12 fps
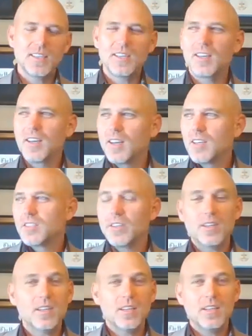and
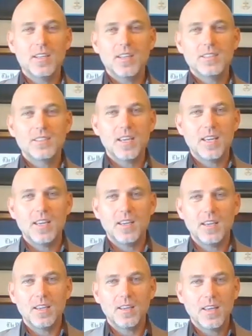certainly it is
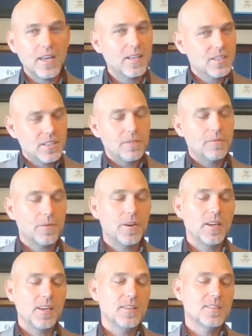a catchy
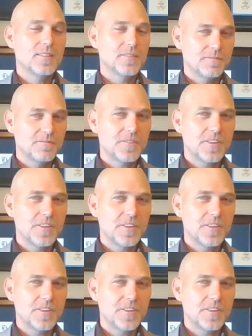phrase.